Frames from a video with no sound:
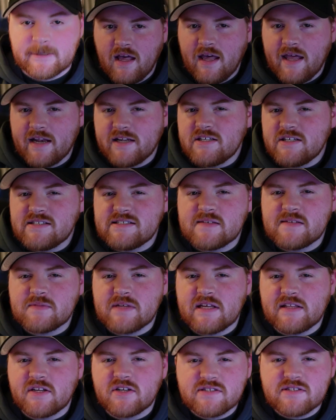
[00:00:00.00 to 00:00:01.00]
And it just seems
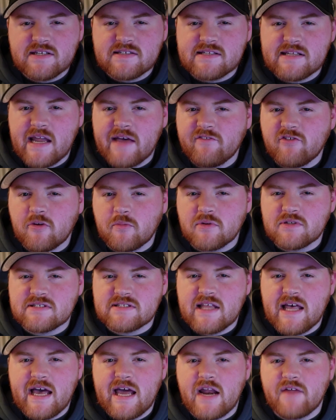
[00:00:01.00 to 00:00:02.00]
like there's this inevitable
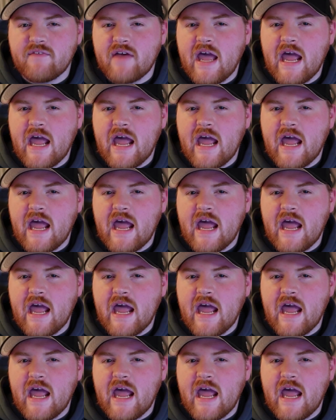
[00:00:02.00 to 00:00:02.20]
slide of